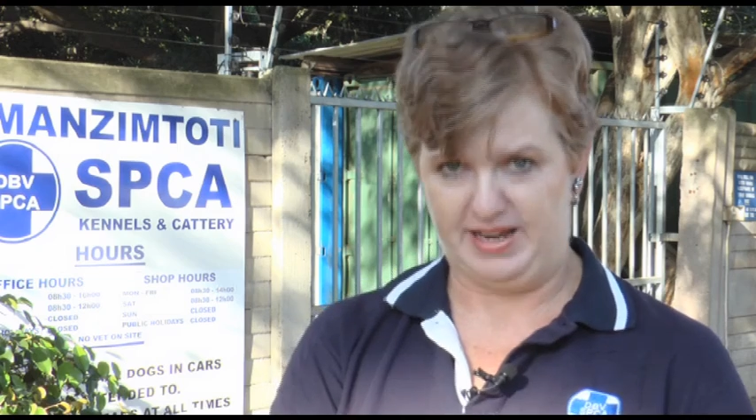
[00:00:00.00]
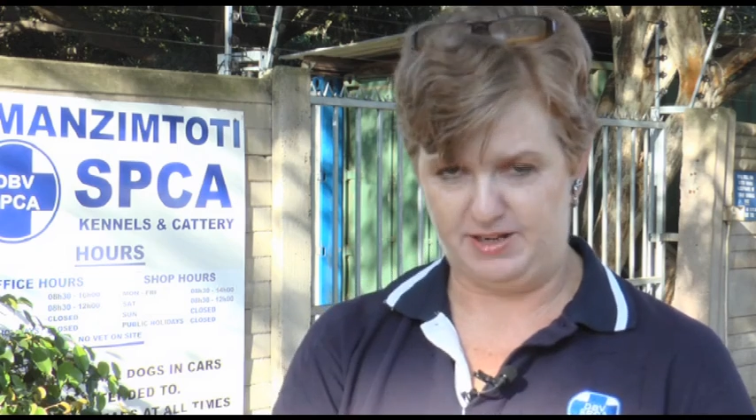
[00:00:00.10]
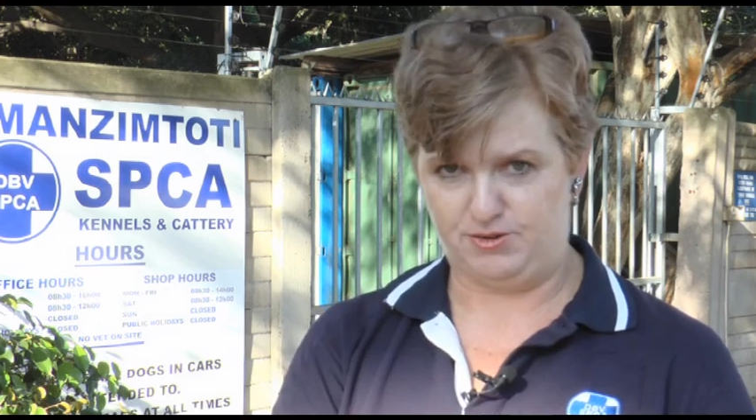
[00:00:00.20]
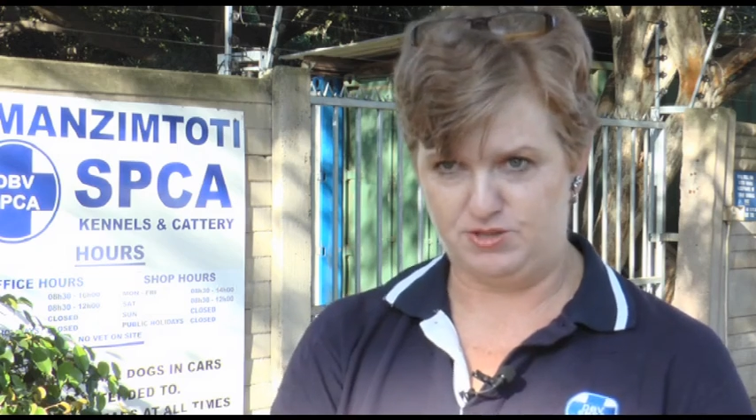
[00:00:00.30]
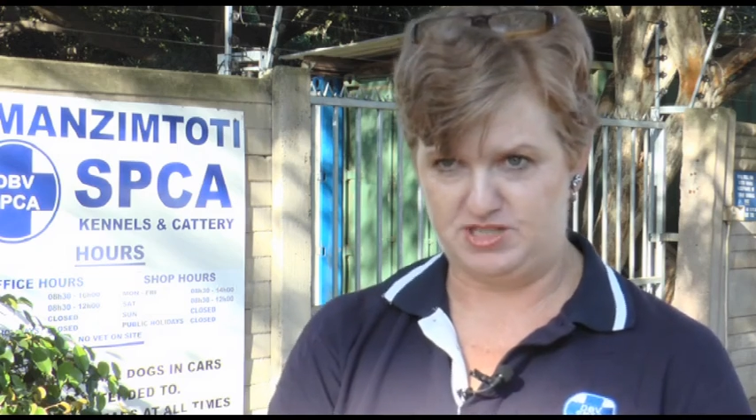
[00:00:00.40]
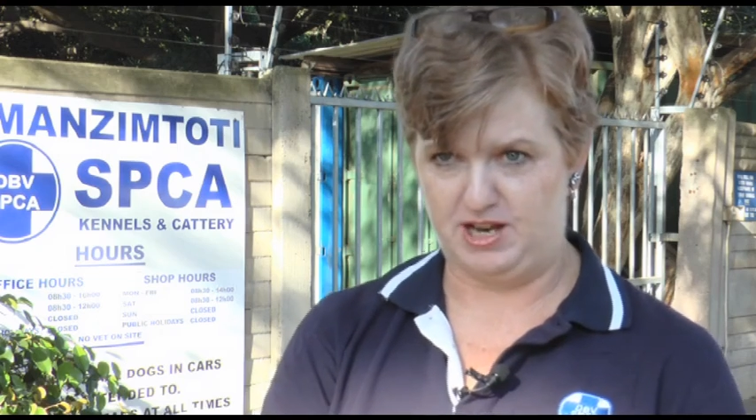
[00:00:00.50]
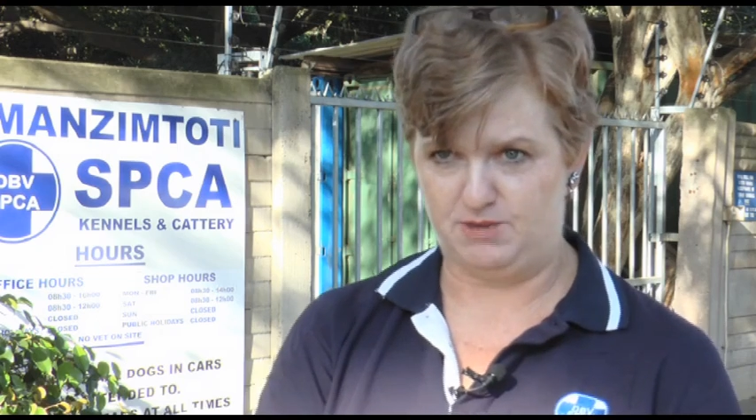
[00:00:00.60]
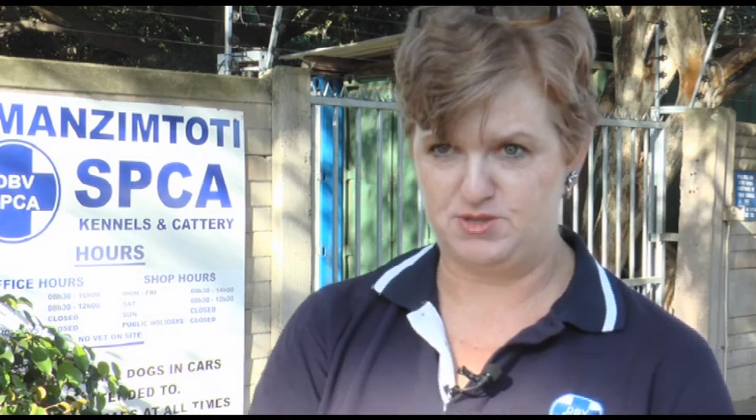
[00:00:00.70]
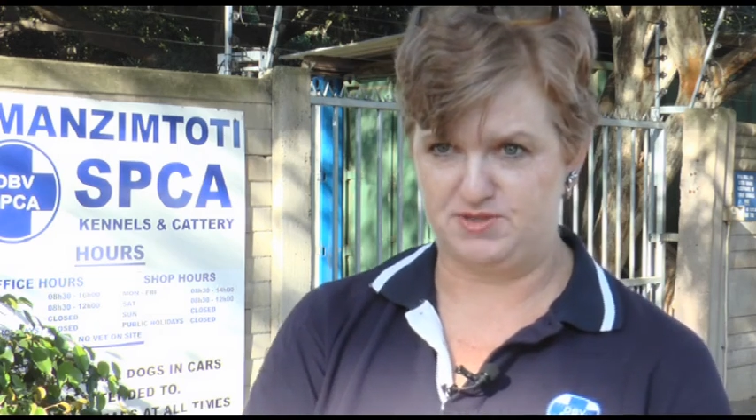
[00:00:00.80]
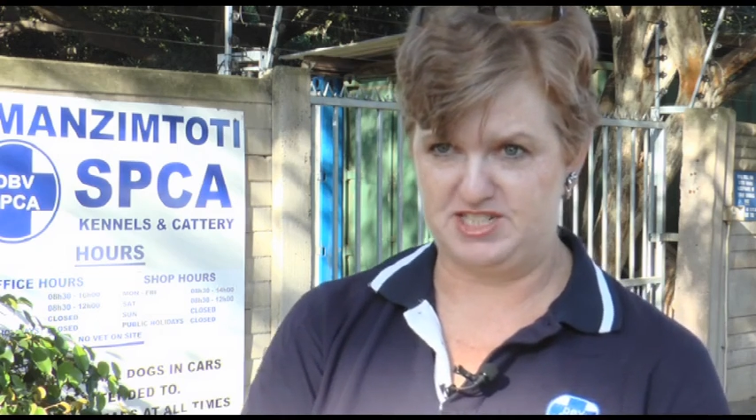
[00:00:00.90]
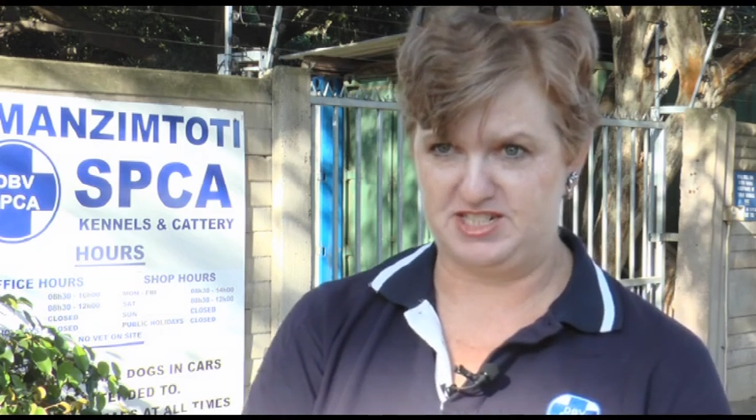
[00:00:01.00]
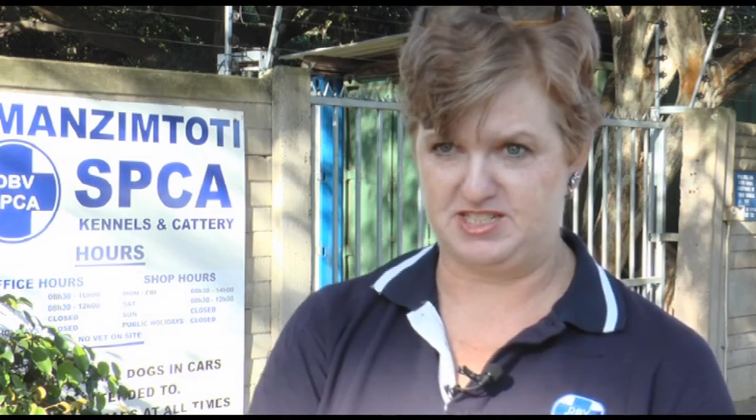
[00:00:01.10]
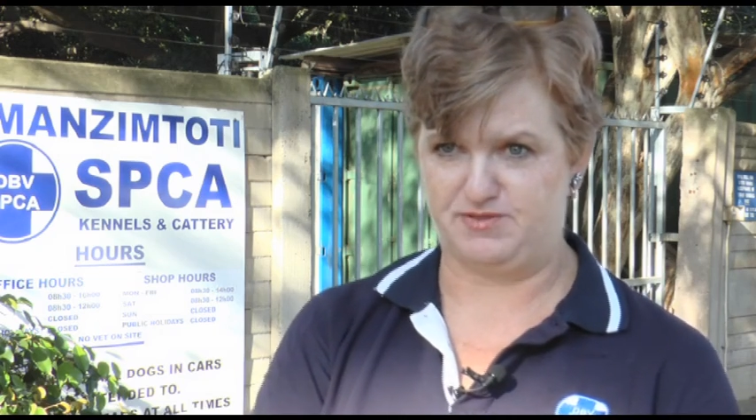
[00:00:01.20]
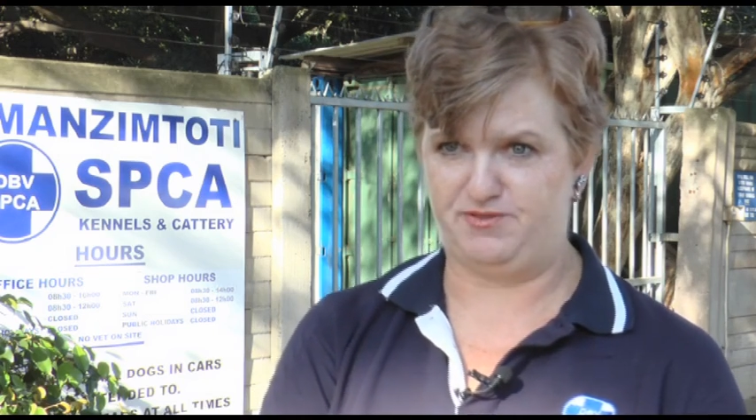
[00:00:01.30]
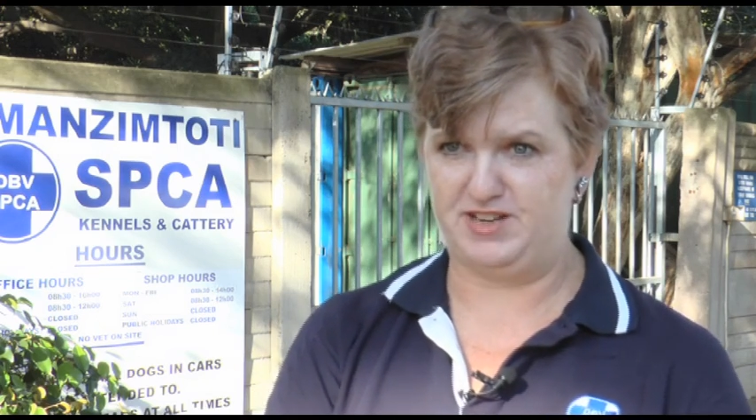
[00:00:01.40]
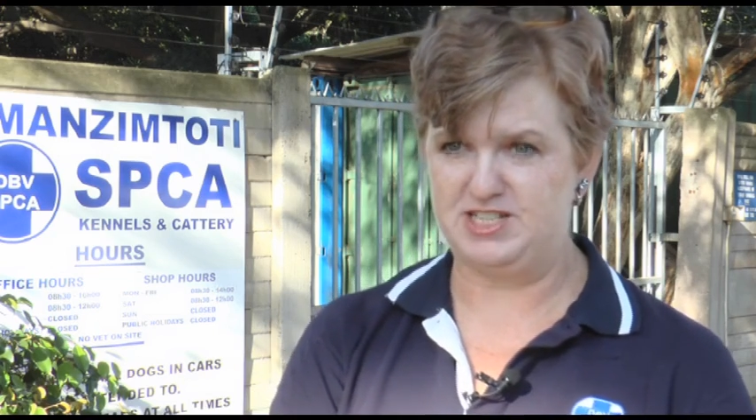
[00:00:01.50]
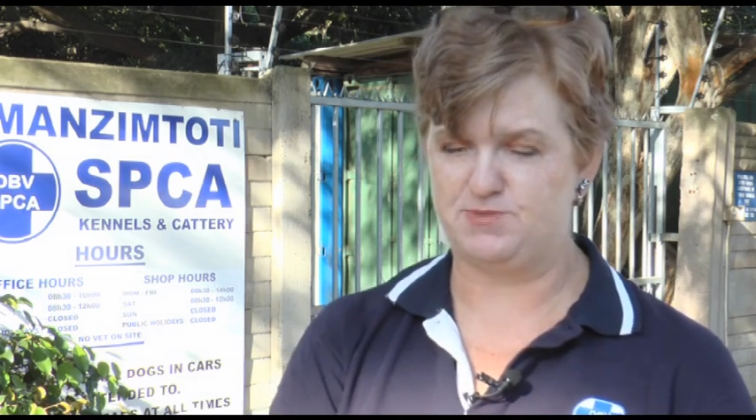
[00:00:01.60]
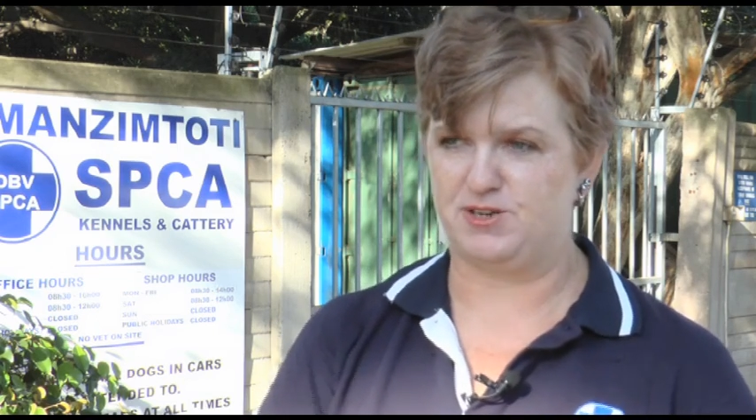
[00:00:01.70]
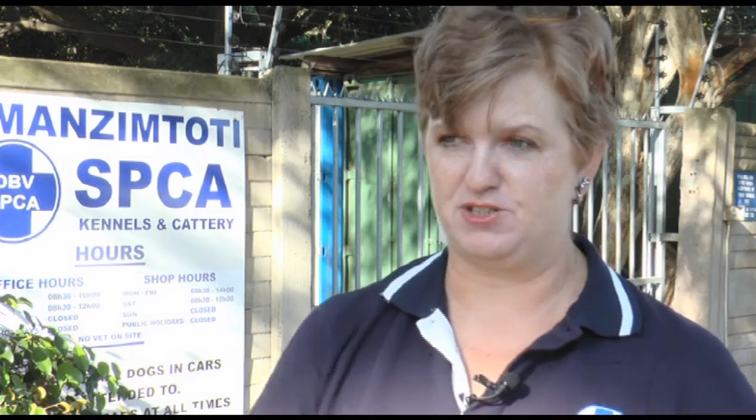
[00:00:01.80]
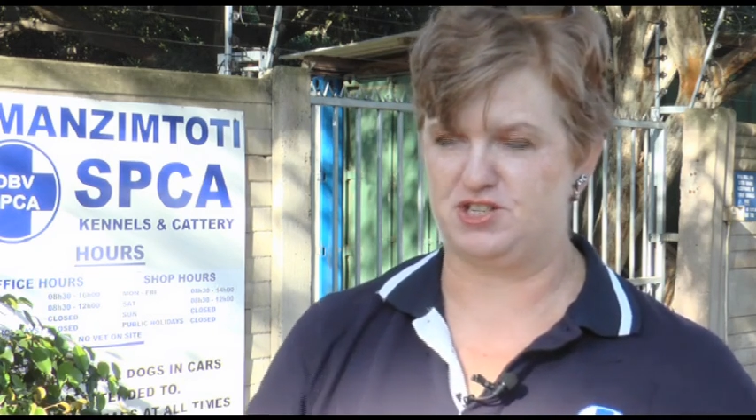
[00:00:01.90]
and it also helps with the ticks and
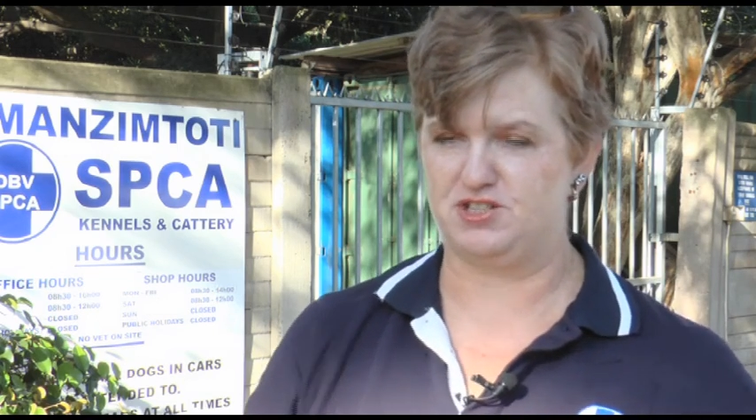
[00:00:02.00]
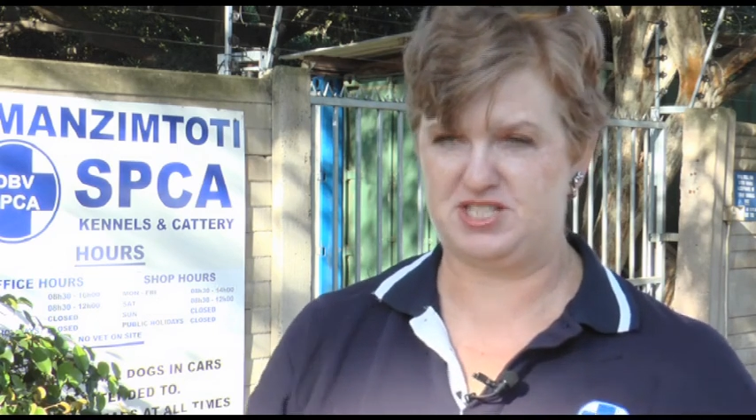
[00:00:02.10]
fleas because her